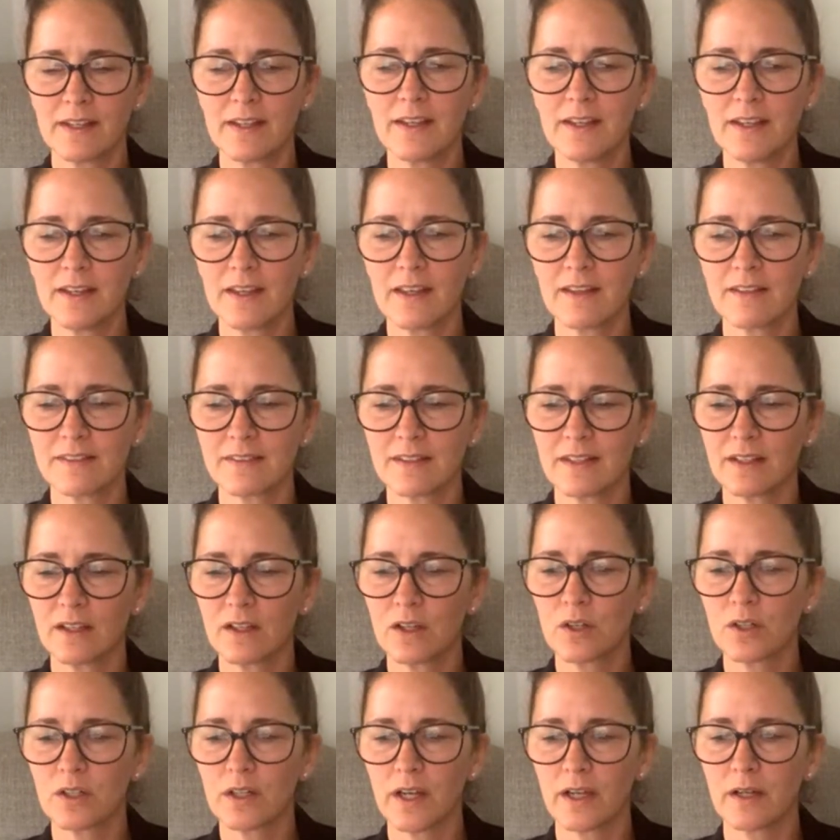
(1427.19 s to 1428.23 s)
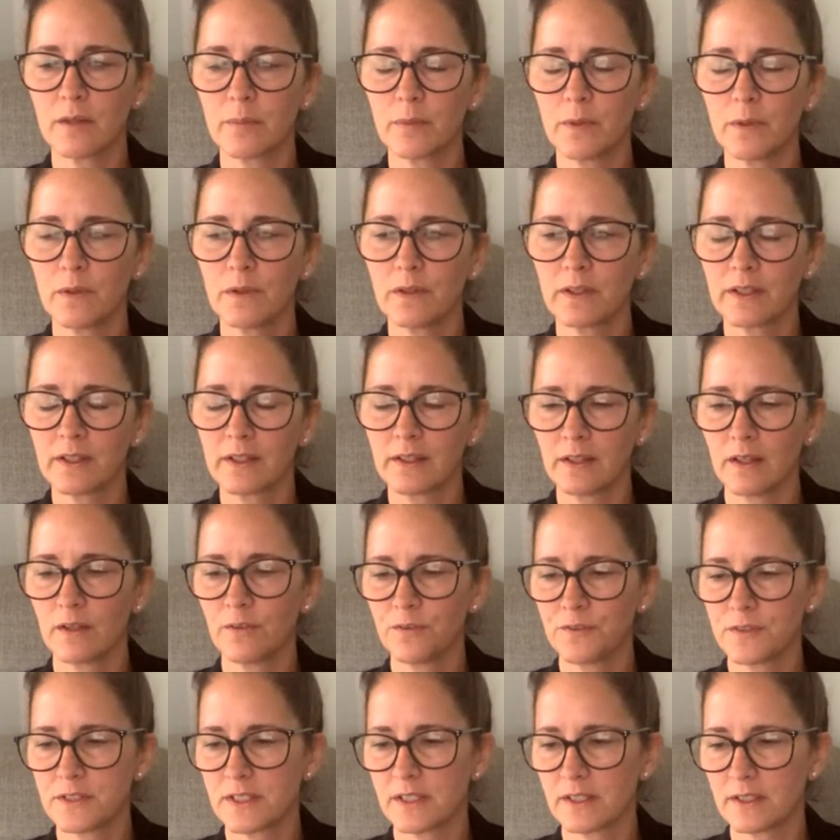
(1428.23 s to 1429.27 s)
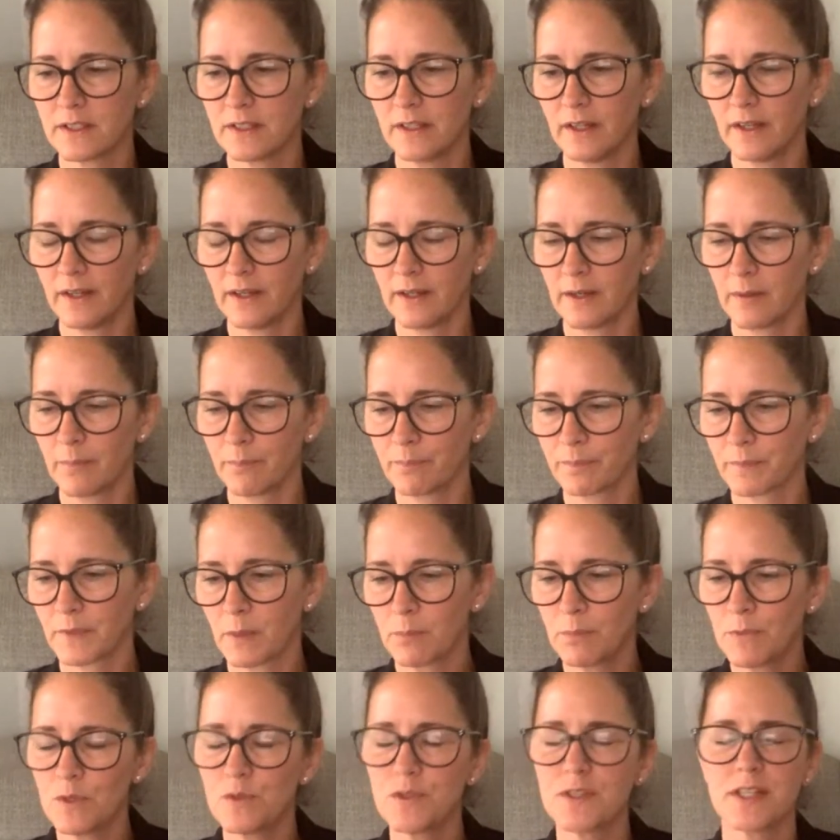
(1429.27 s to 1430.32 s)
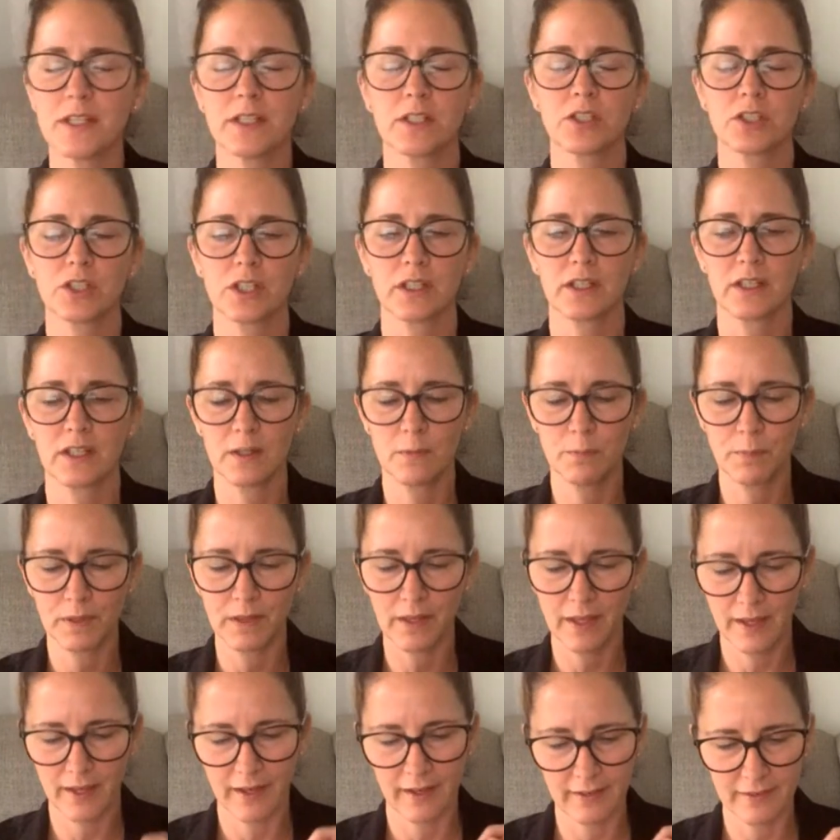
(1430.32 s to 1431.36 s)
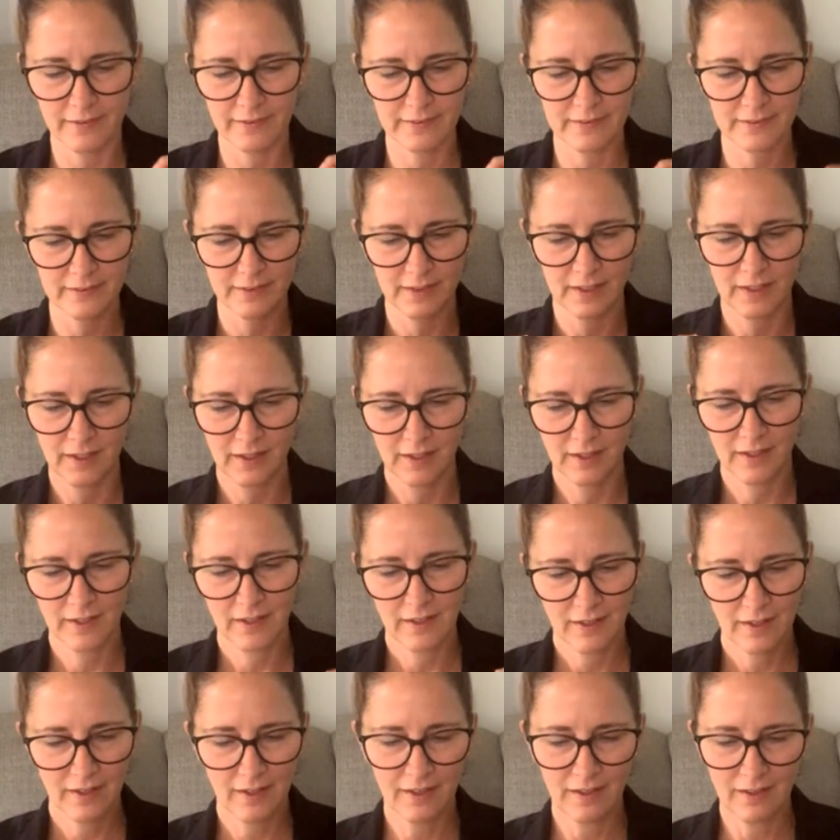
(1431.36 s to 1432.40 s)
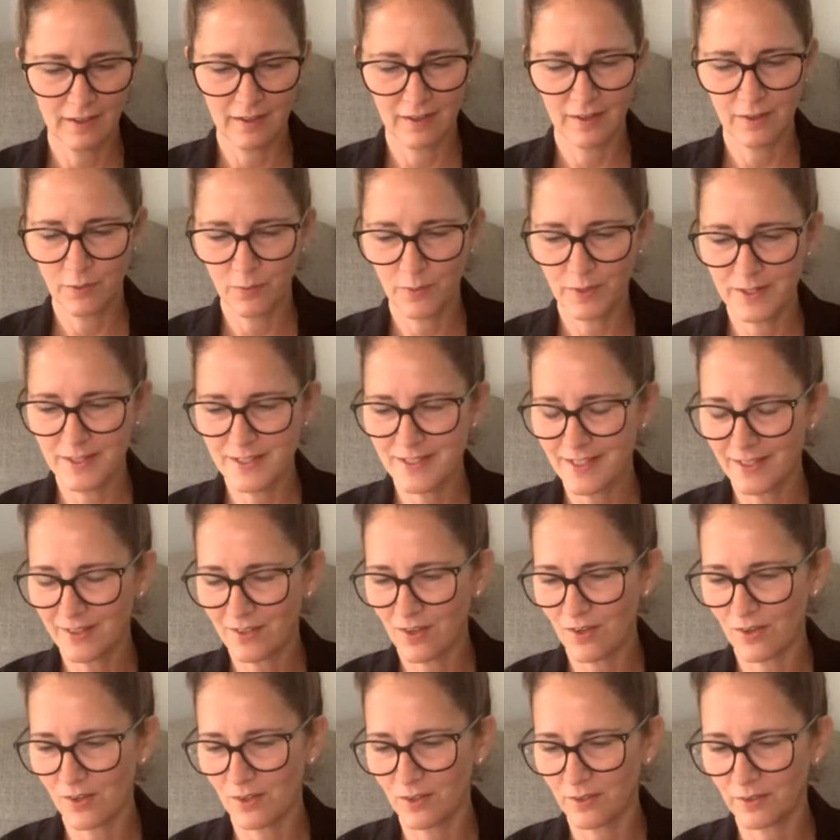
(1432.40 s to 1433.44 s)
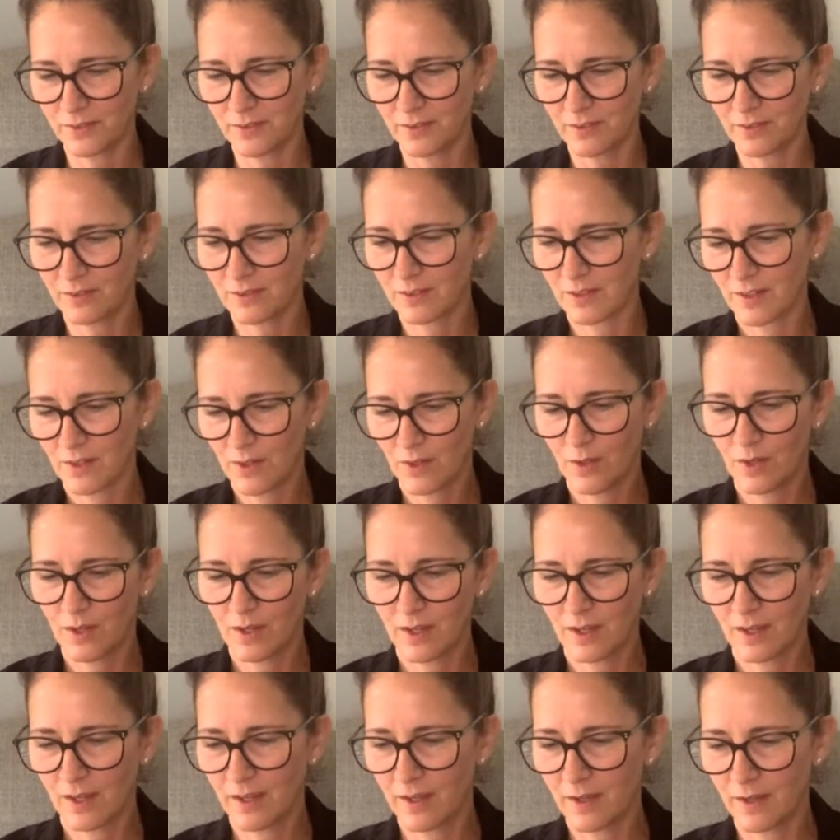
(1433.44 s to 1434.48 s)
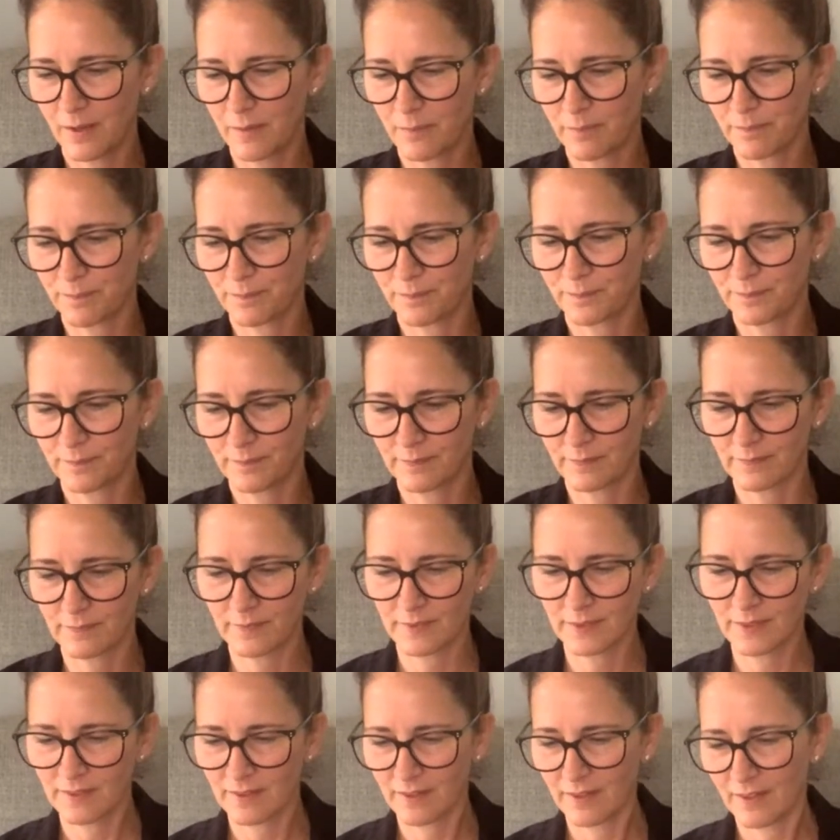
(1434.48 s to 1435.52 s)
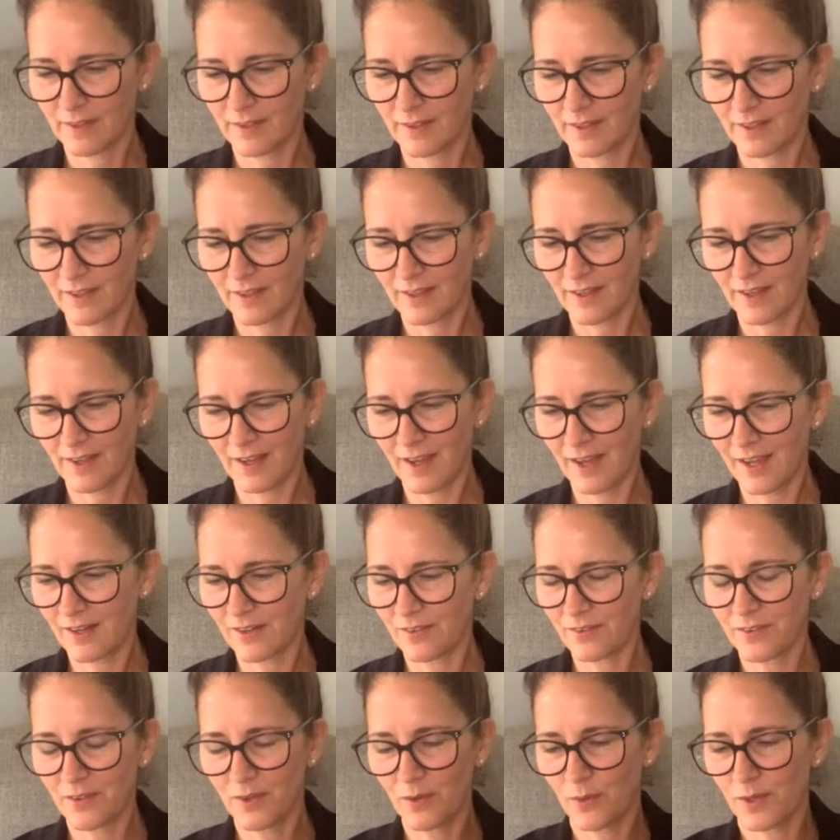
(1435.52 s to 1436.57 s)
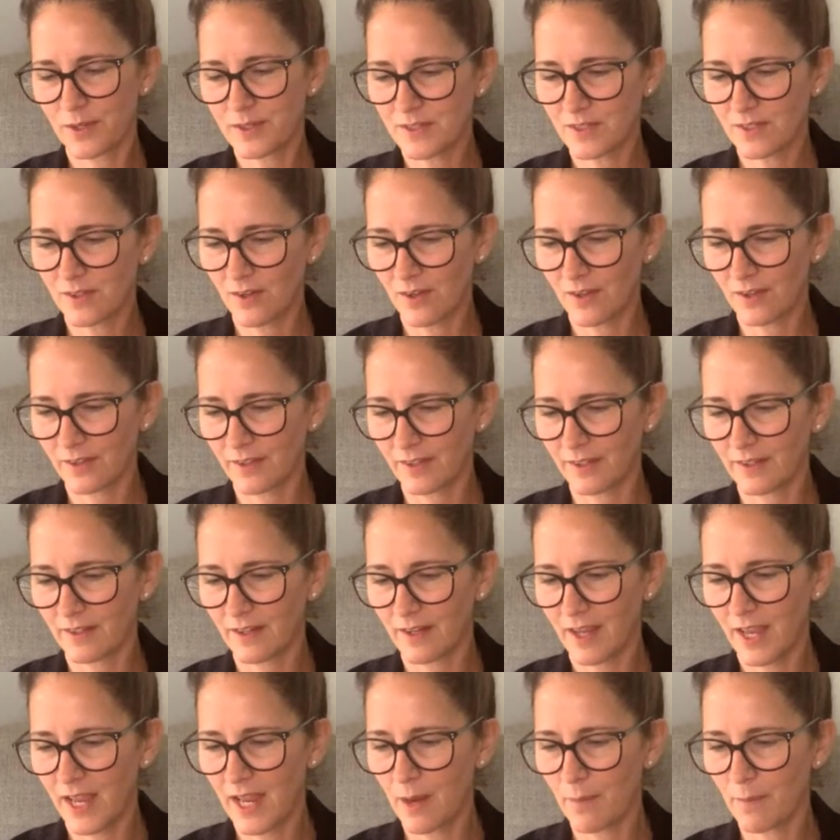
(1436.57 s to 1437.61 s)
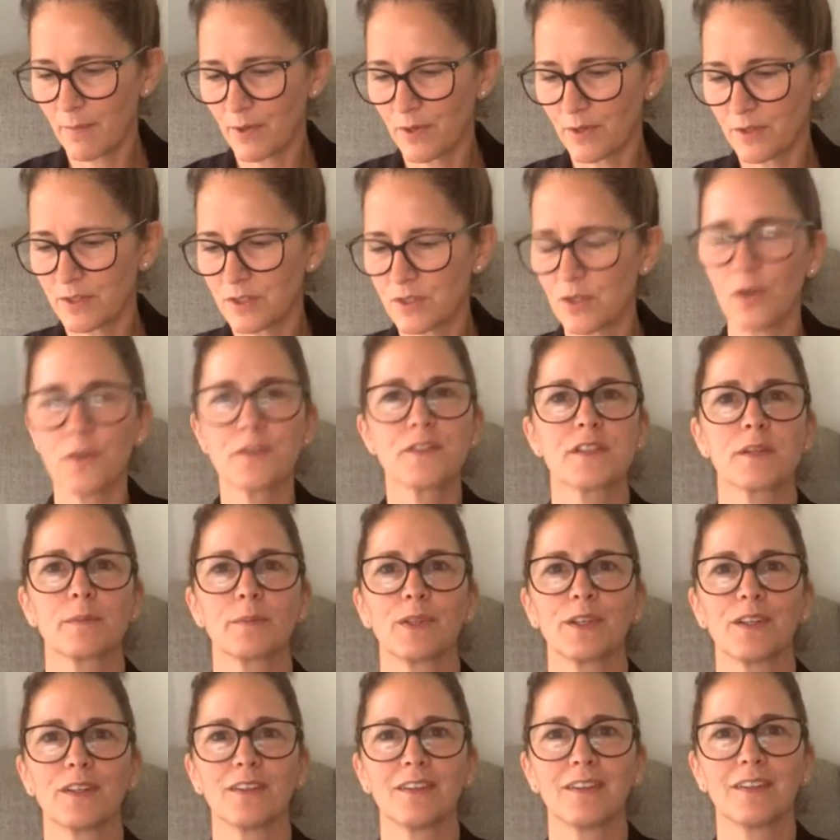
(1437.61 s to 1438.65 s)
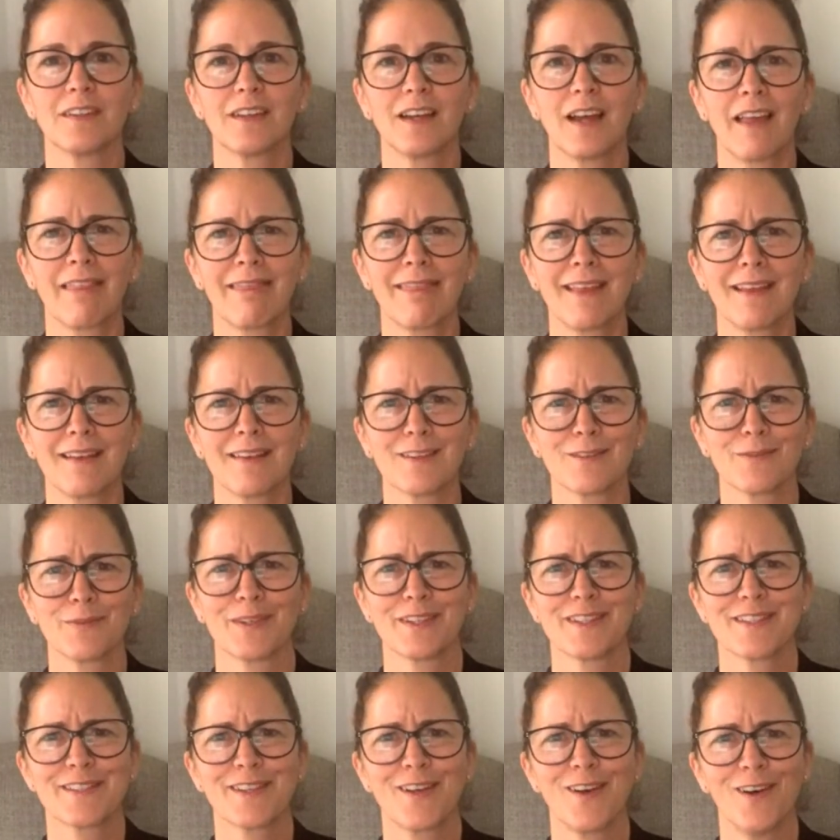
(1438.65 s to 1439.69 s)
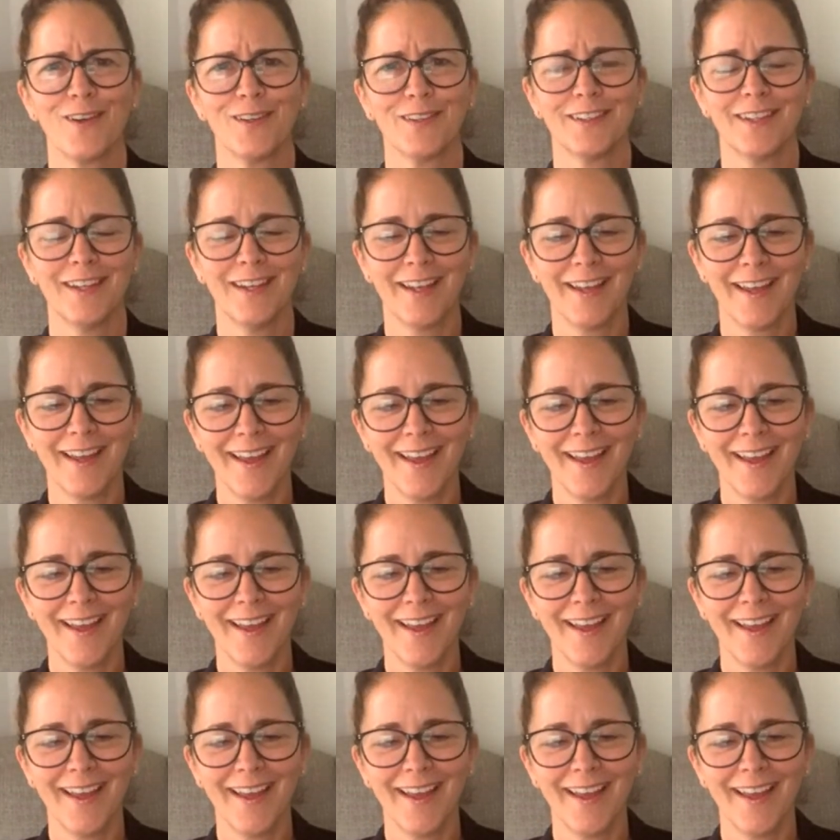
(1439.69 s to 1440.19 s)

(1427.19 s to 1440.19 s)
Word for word: He is an incredible, gifted um, musician. He plays, uh, what is it called? Um, I don't know what to call it, hammered dulcimer, I think is what it's called.